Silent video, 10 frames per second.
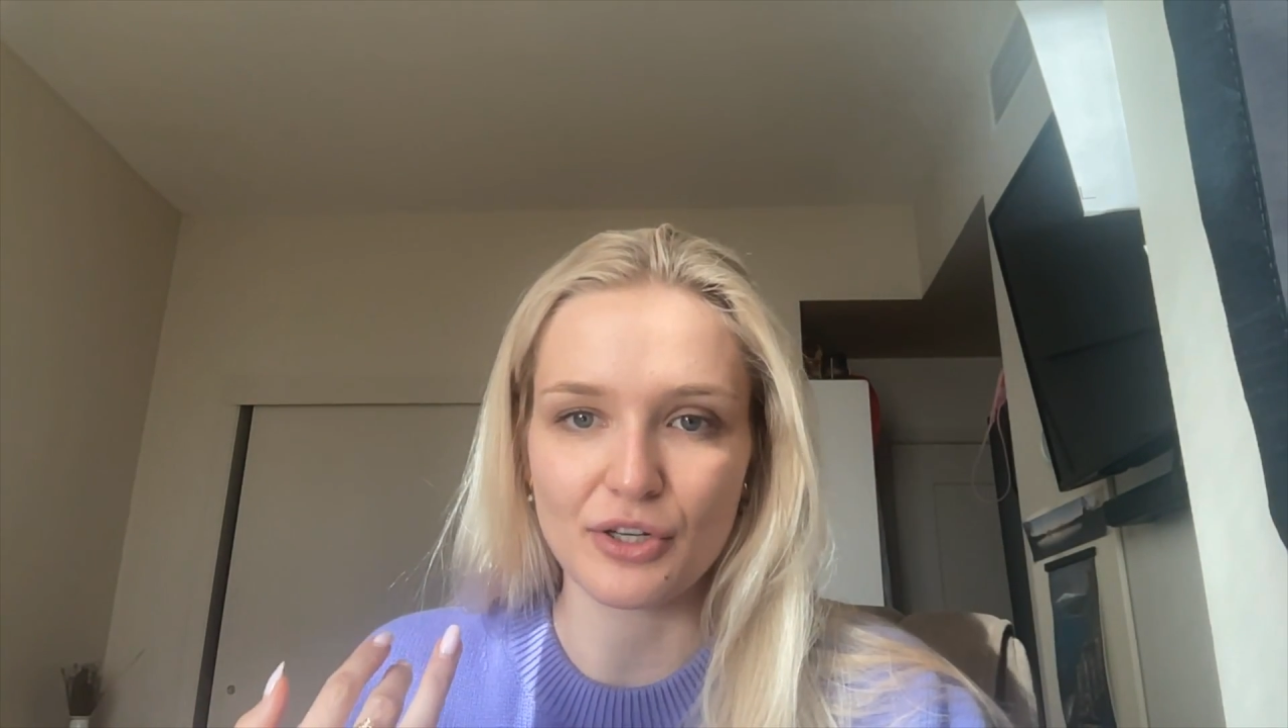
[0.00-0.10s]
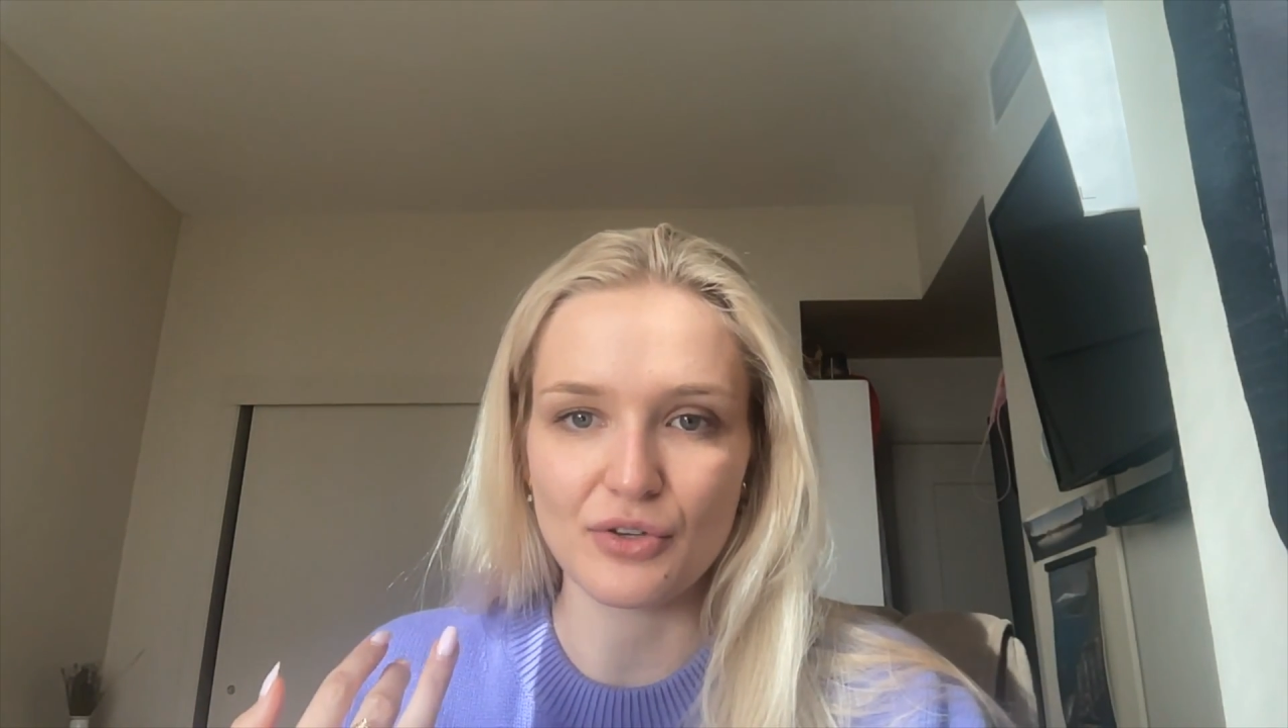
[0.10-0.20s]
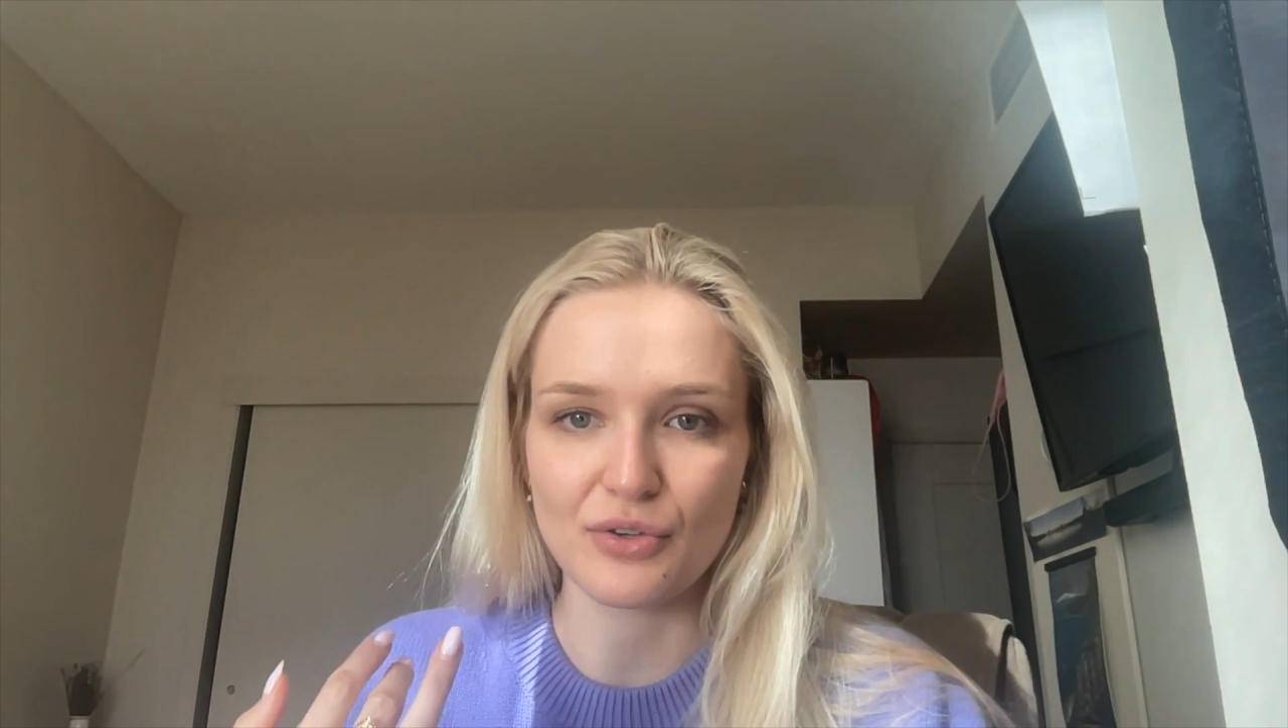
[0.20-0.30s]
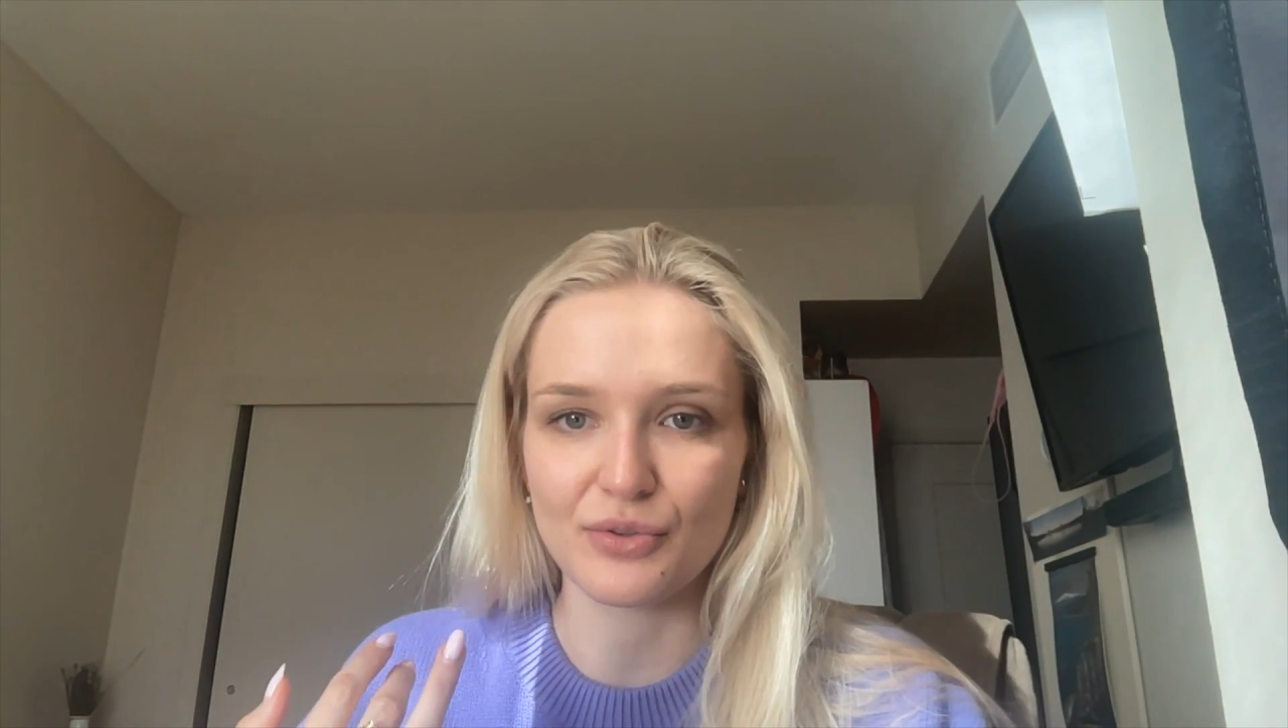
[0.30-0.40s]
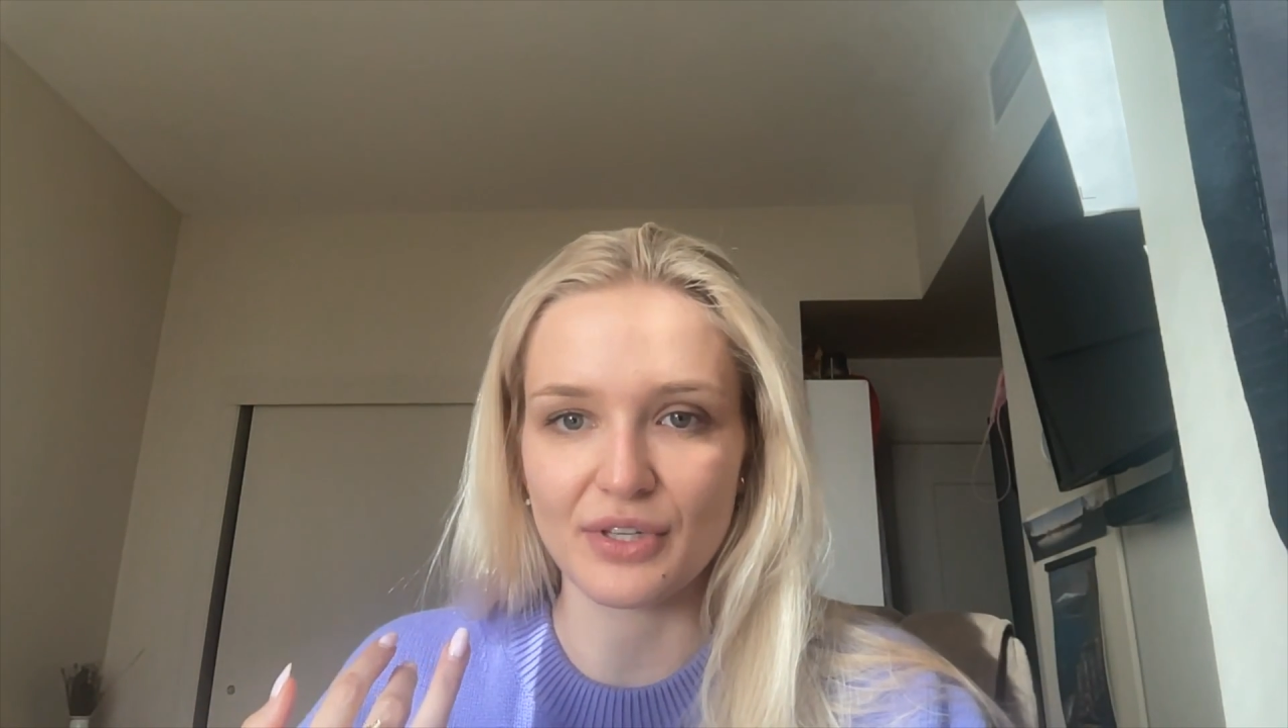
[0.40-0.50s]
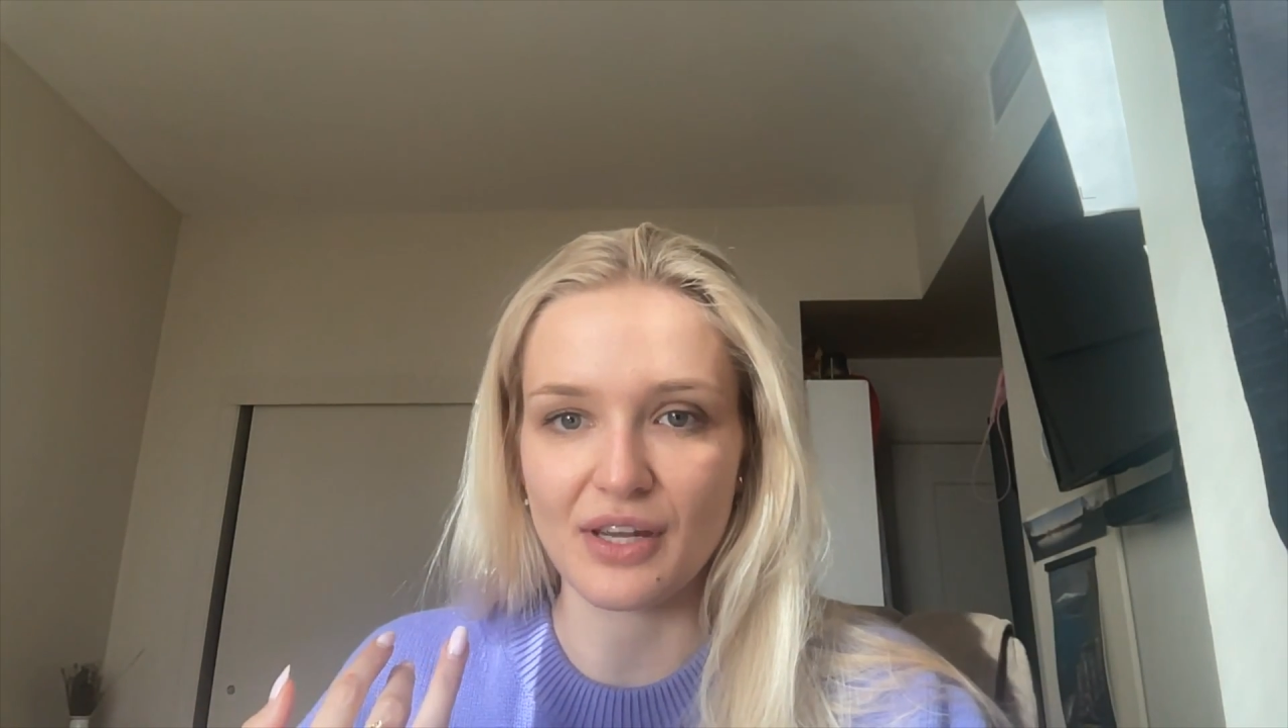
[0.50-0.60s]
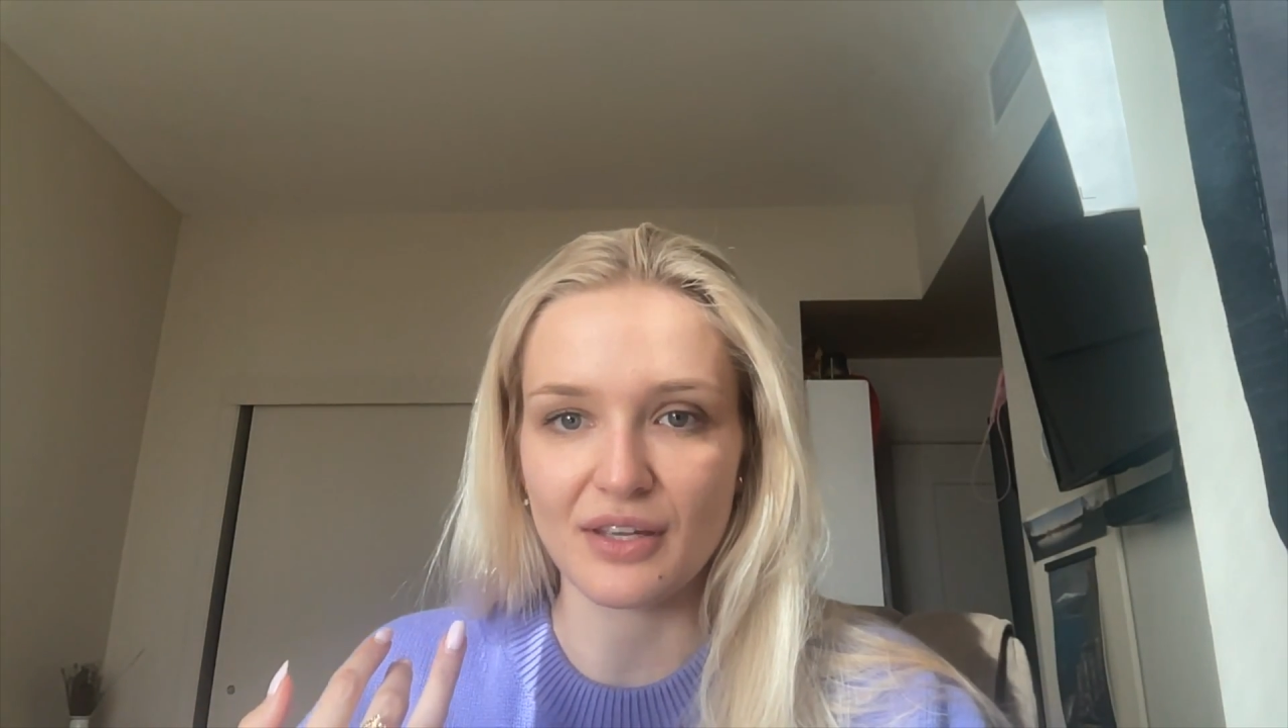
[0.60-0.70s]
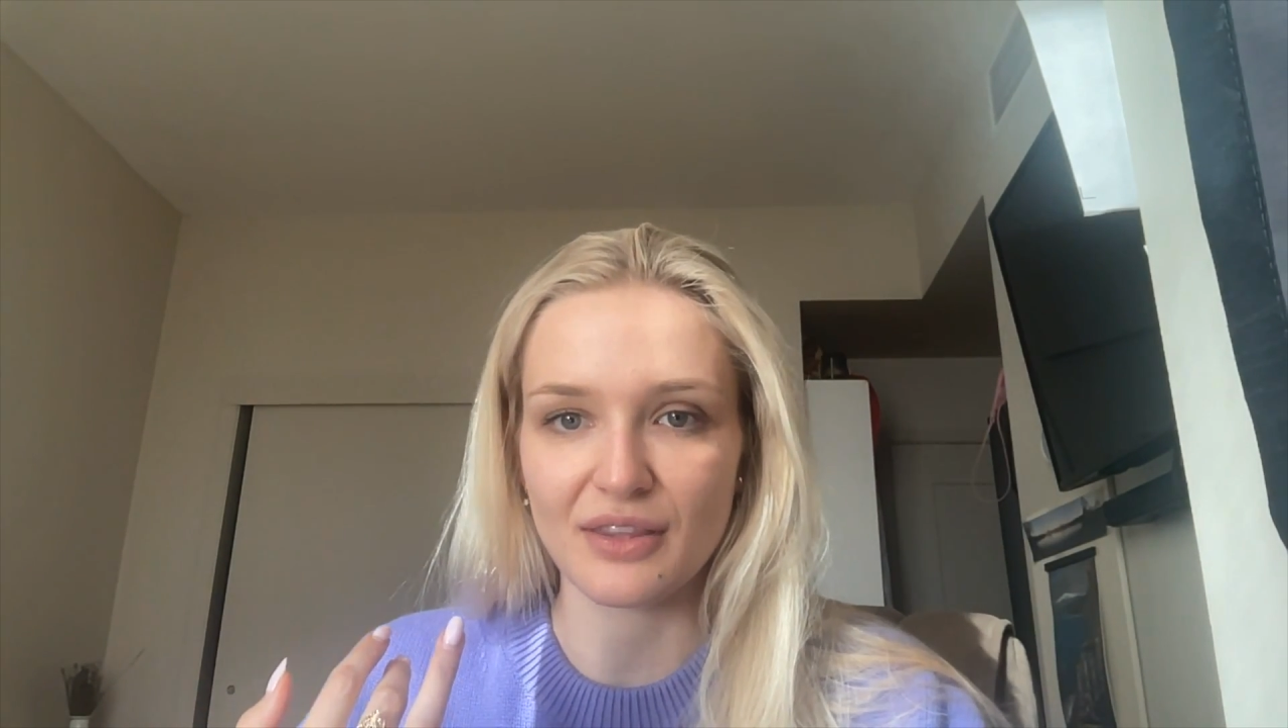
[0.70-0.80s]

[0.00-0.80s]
using